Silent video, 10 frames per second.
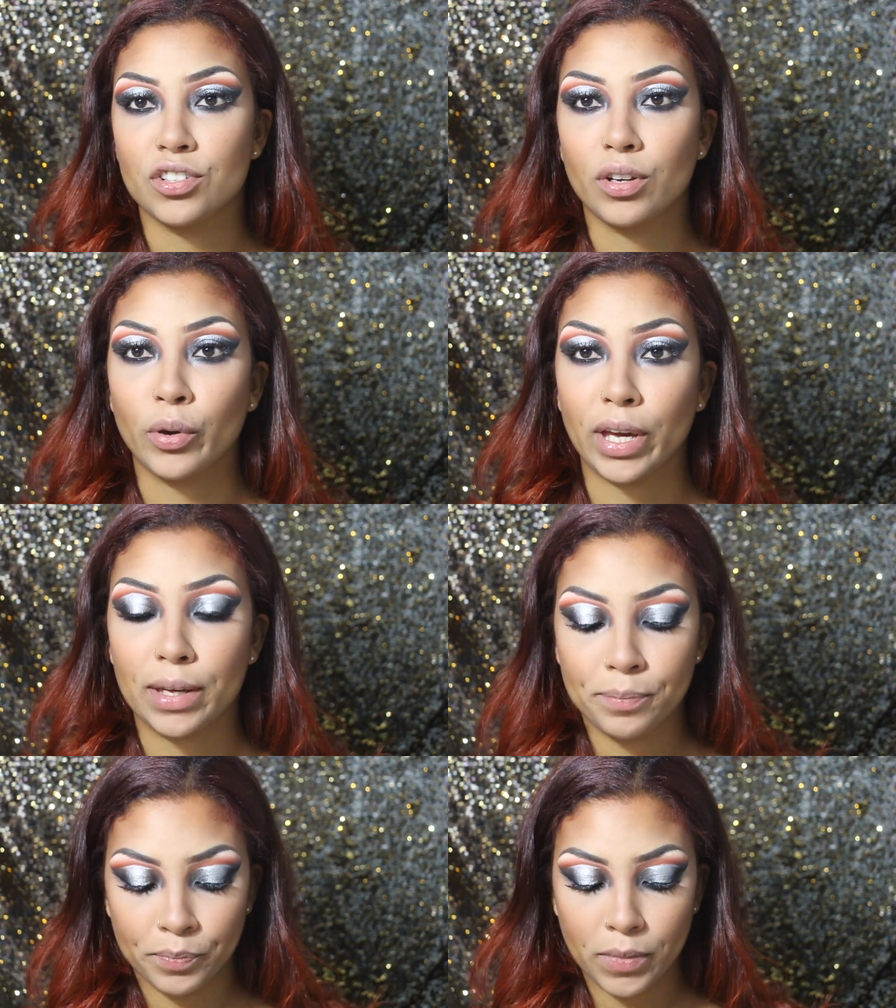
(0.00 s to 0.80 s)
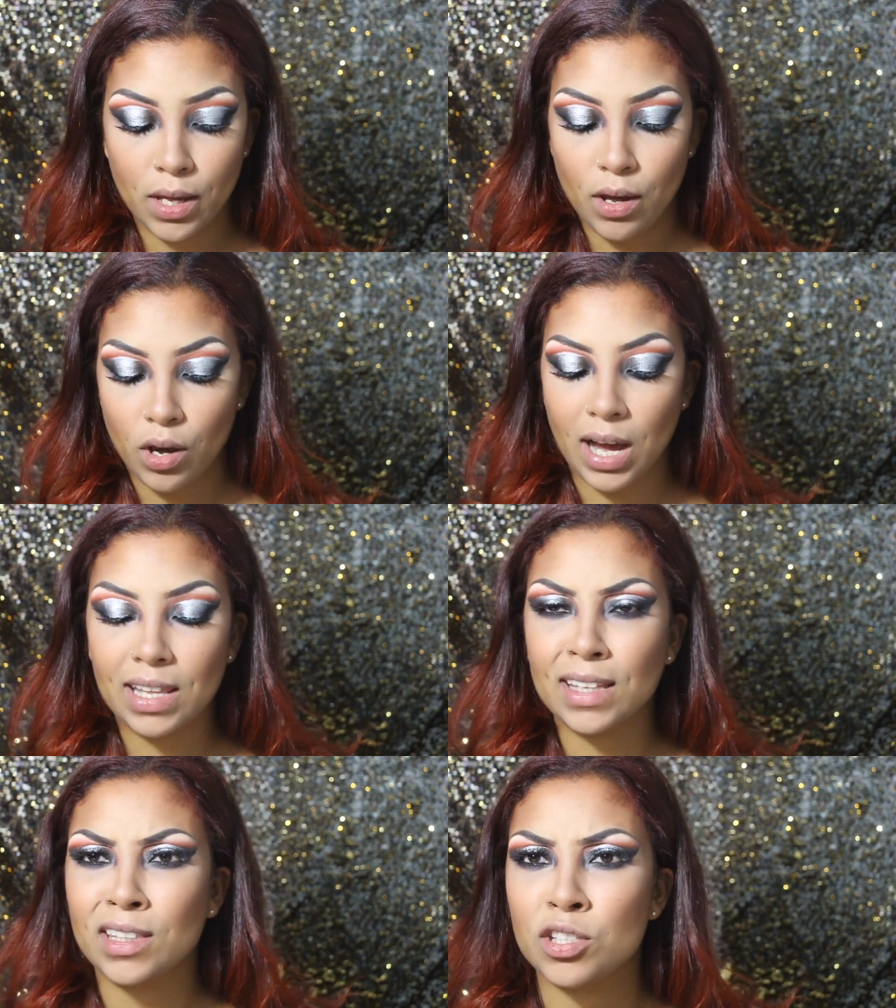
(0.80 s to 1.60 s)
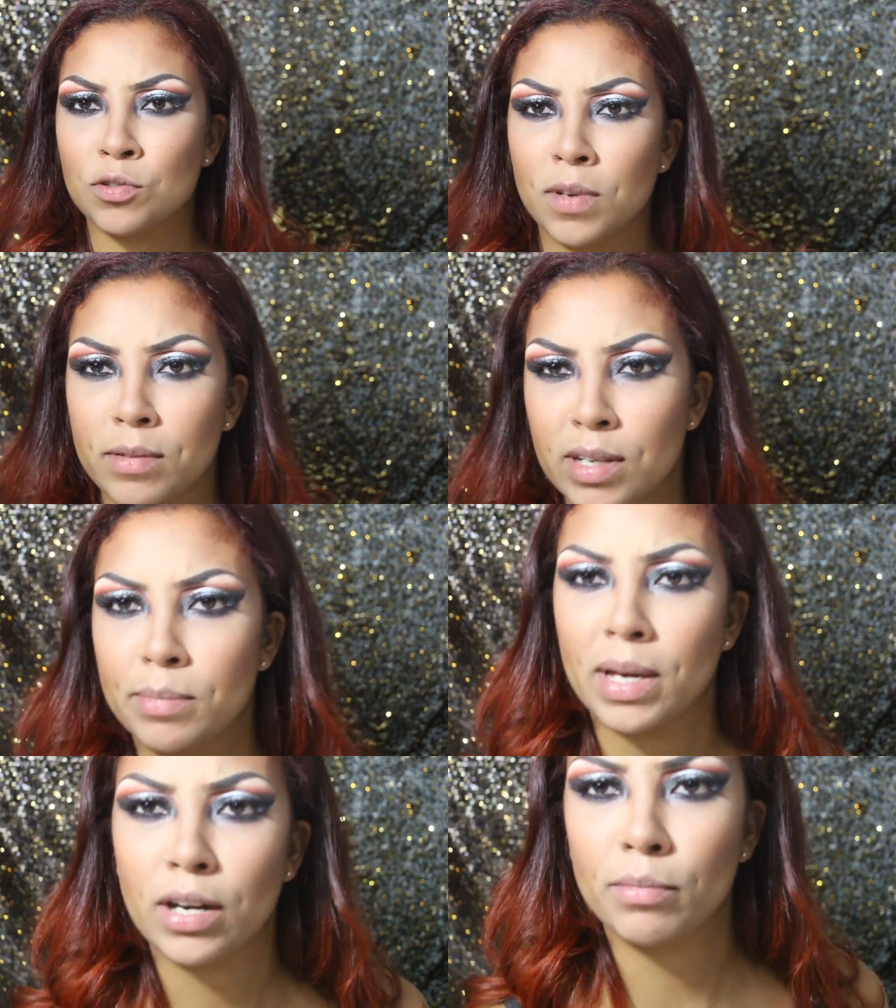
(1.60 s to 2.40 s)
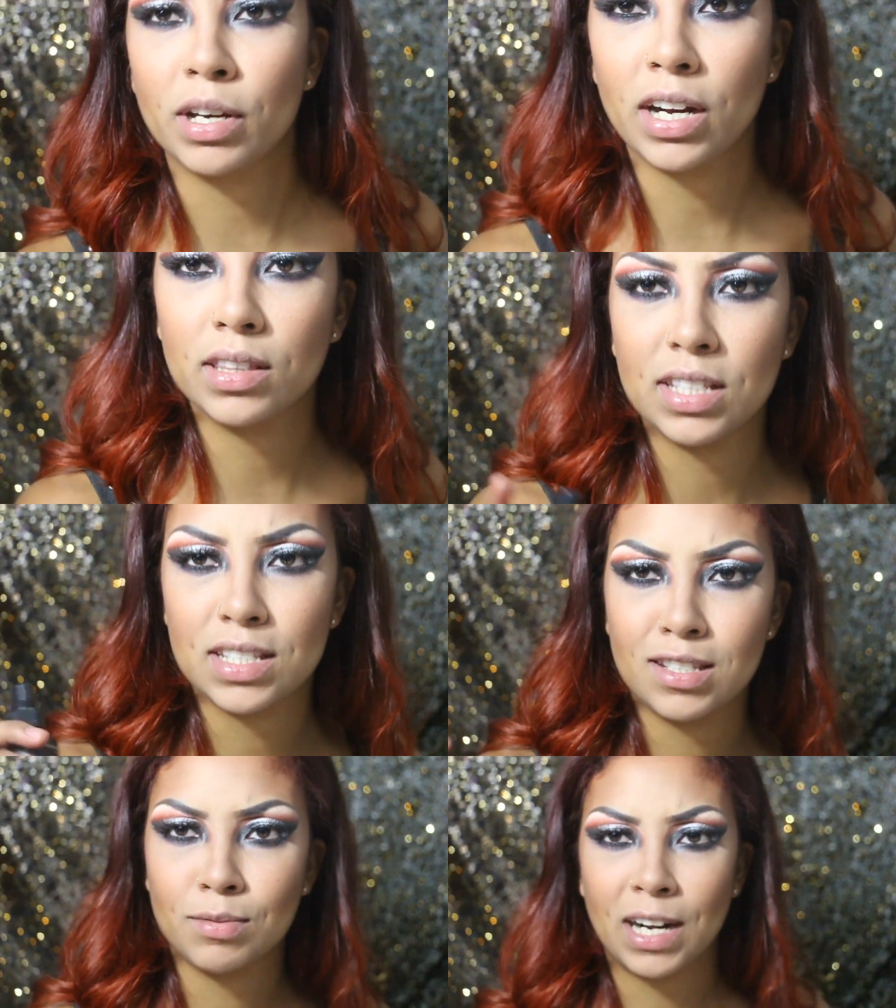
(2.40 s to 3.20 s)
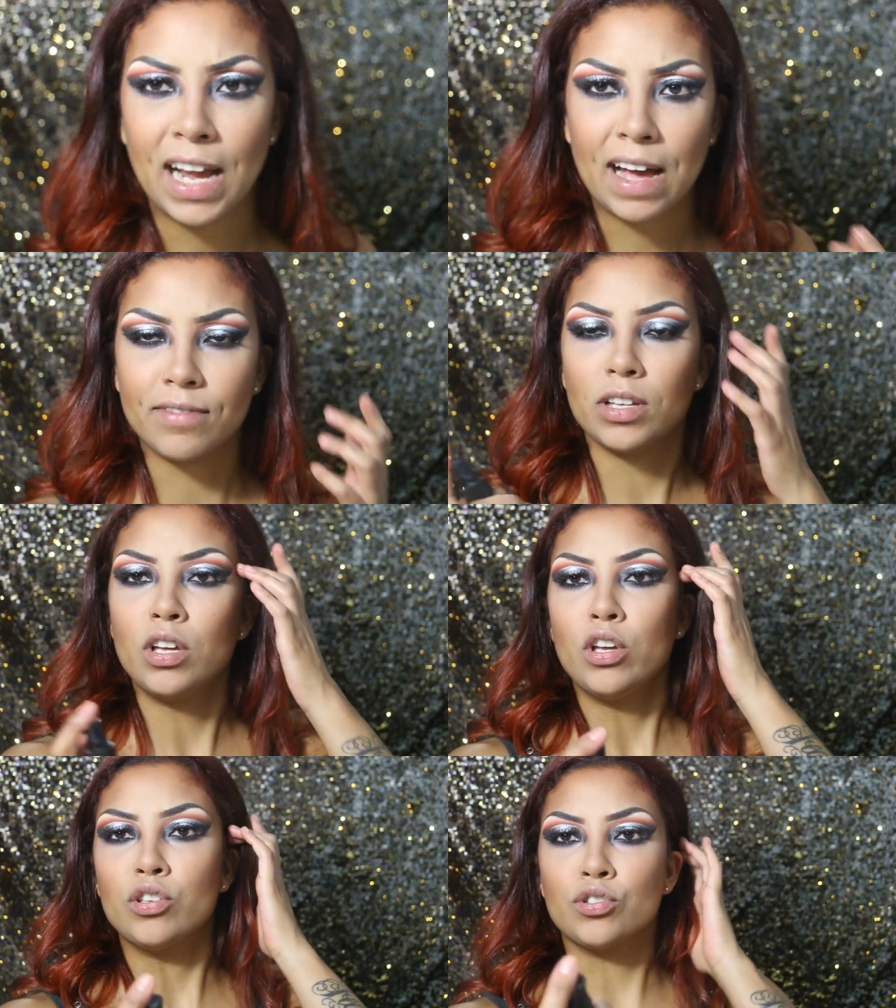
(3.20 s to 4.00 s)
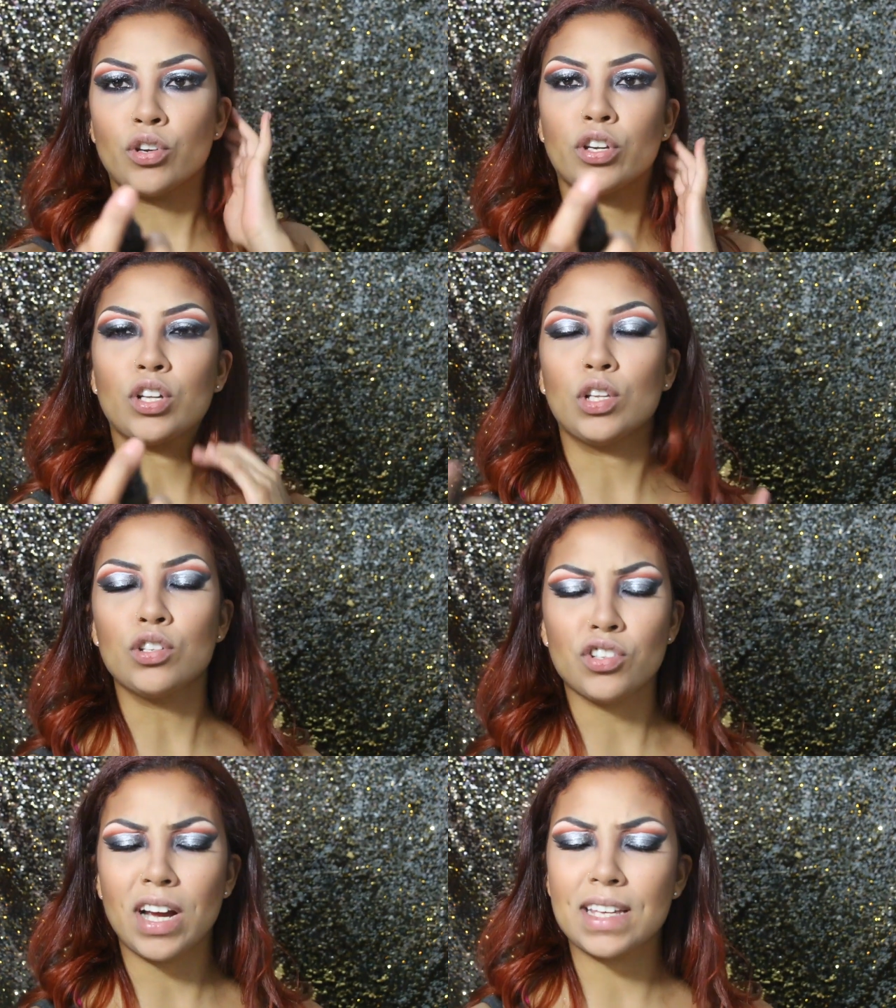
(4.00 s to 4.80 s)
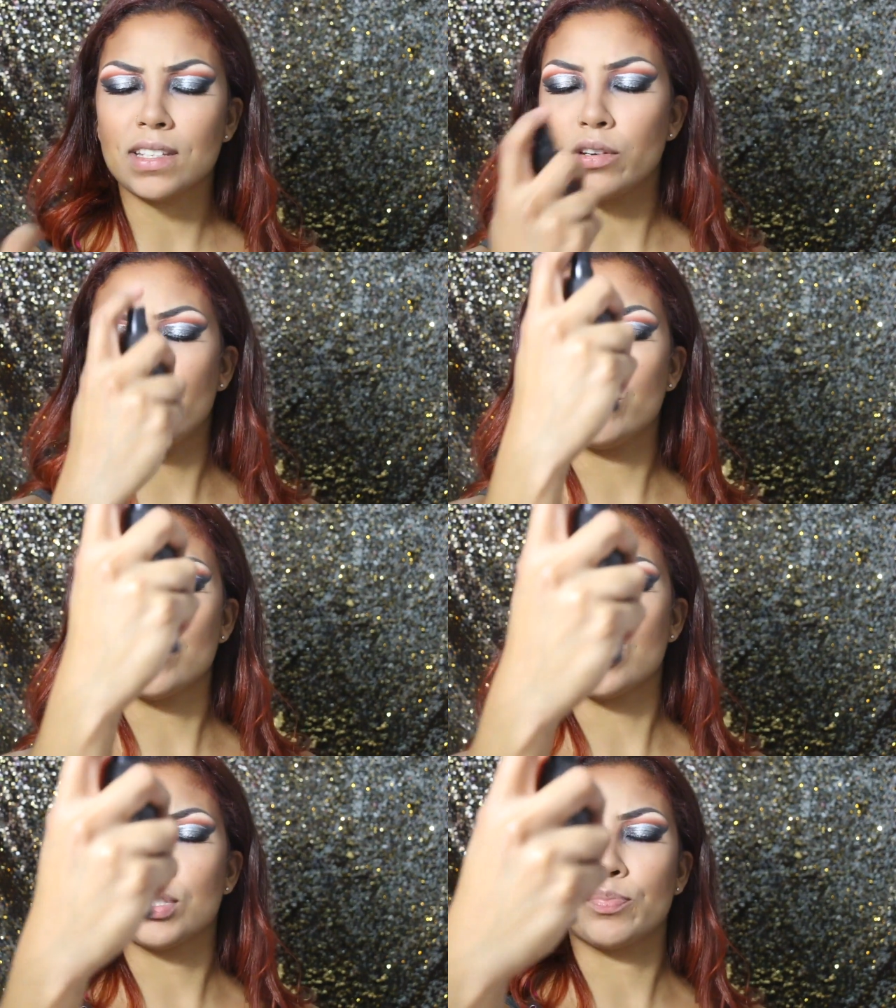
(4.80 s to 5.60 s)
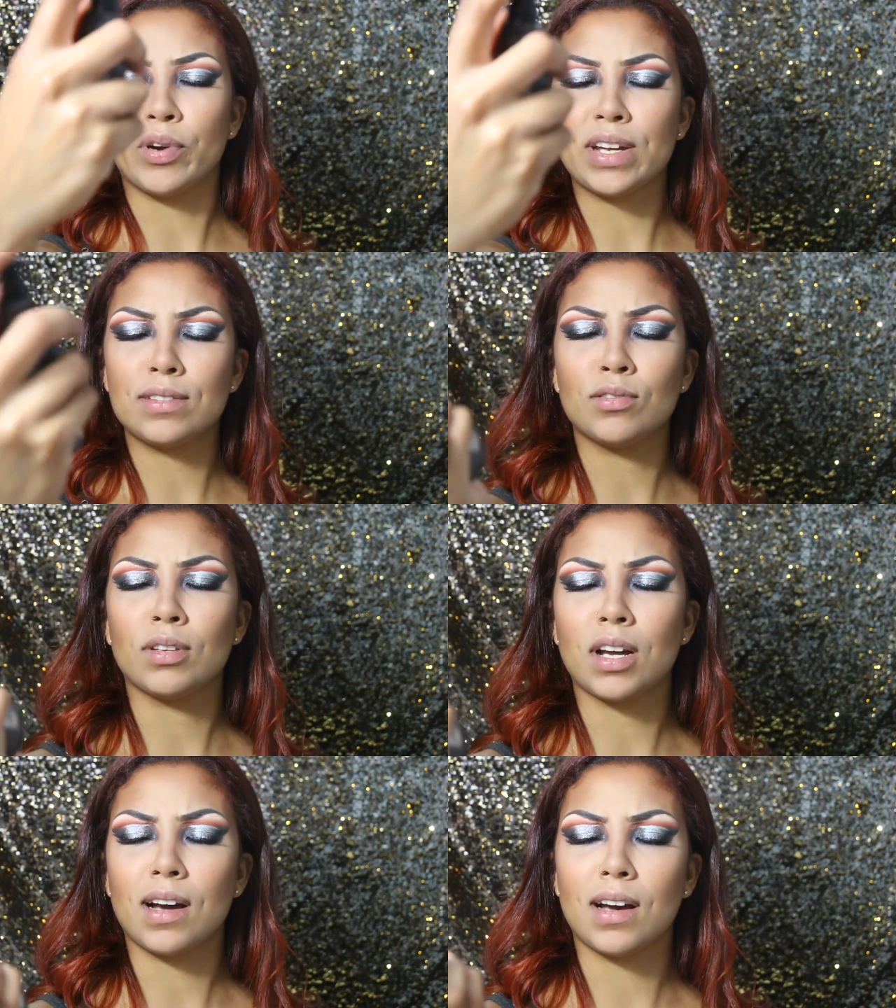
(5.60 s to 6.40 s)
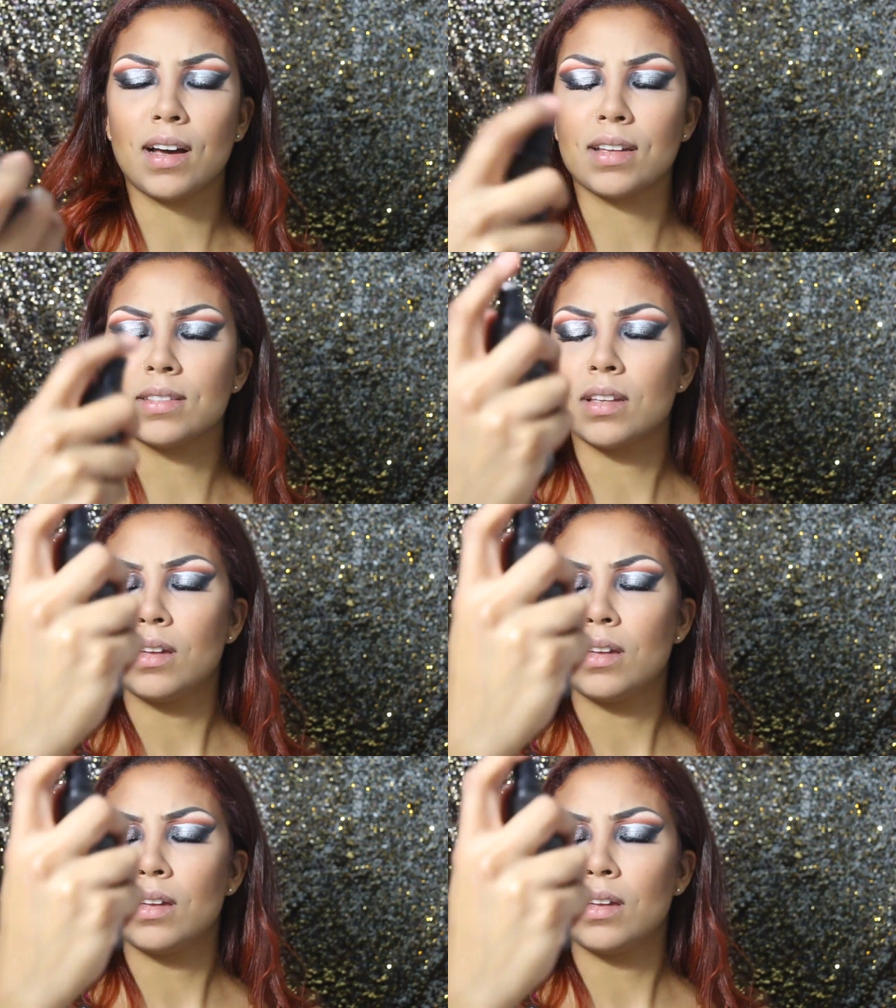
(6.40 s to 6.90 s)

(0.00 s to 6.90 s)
okay. I like the dewy one better, but this is what I have. So you close your eyes and you just spray to the gods.